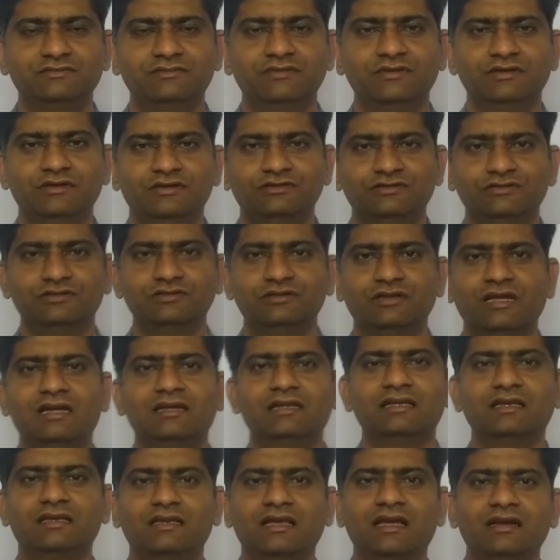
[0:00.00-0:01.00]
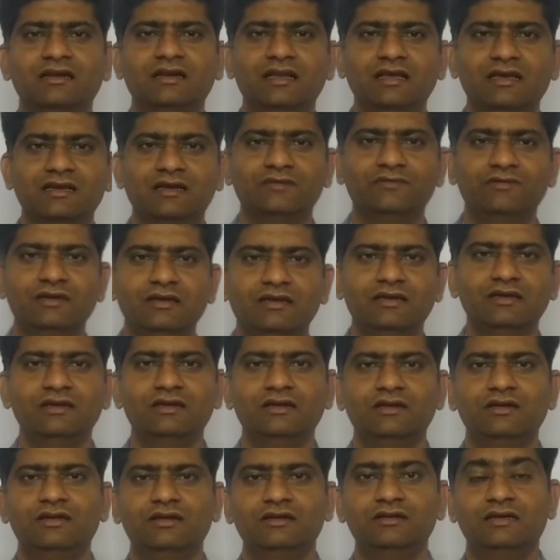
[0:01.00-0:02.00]
so that he can take
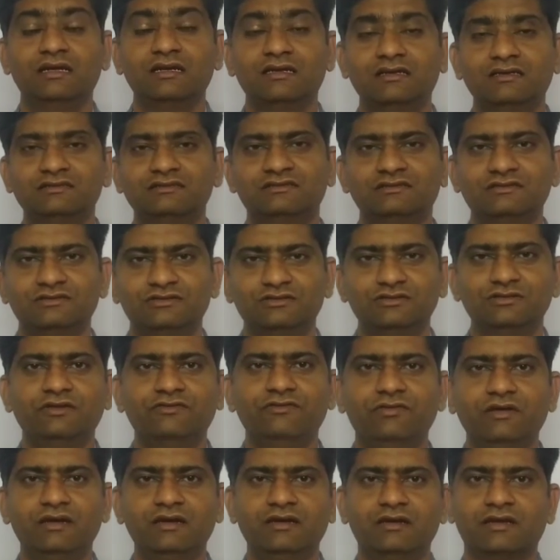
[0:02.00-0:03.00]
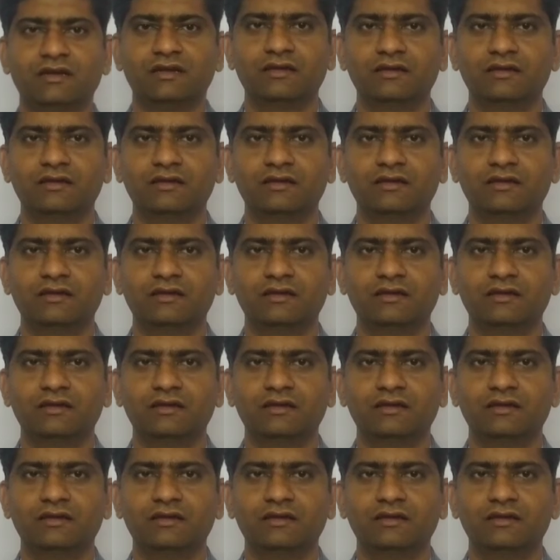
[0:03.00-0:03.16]
us to the victory.